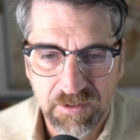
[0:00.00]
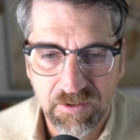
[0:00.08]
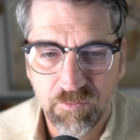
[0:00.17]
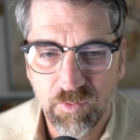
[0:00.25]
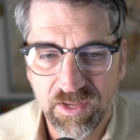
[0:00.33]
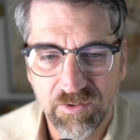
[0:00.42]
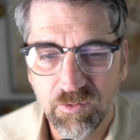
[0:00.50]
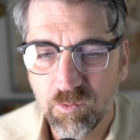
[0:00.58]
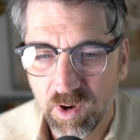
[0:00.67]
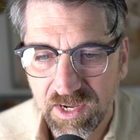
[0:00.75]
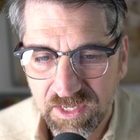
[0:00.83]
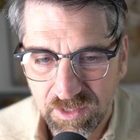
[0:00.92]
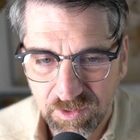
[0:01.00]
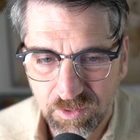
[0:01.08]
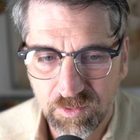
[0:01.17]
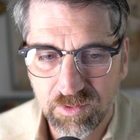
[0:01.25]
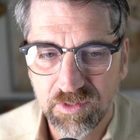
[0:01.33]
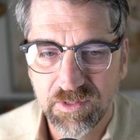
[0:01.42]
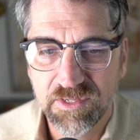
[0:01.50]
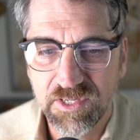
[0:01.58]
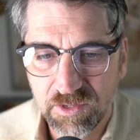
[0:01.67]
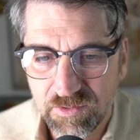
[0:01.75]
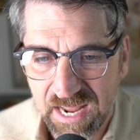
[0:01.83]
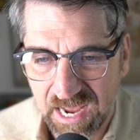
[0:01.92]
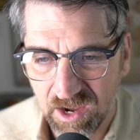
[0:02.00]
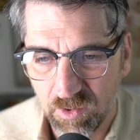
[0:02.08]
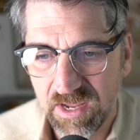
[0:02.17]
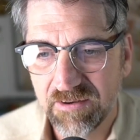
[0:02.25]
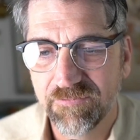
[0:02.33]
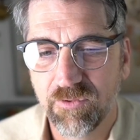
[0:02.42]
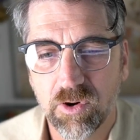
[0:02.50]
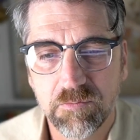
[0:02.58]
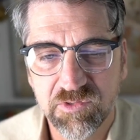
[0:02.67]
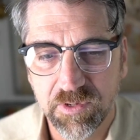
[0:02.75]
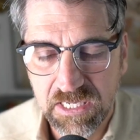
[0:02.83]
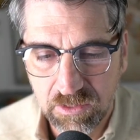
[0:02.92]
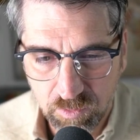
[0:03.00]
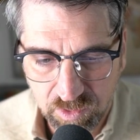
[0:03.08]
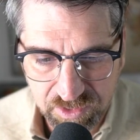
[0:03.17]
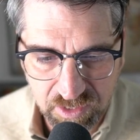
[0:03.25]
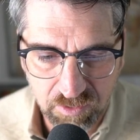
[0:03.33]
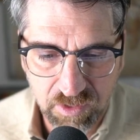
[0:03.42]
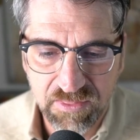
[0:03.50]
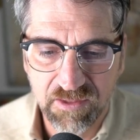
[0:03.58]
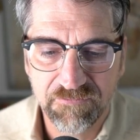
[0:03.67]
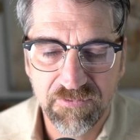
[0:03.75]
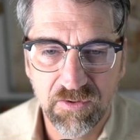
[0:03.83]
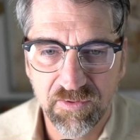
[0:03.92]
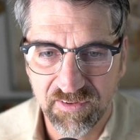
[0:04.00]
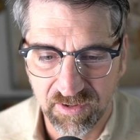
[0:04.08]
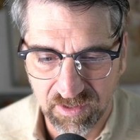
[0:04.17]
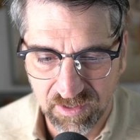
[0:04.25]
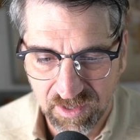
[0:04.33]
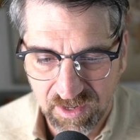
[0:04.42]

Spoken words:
When what you do now informs what you will do in the future.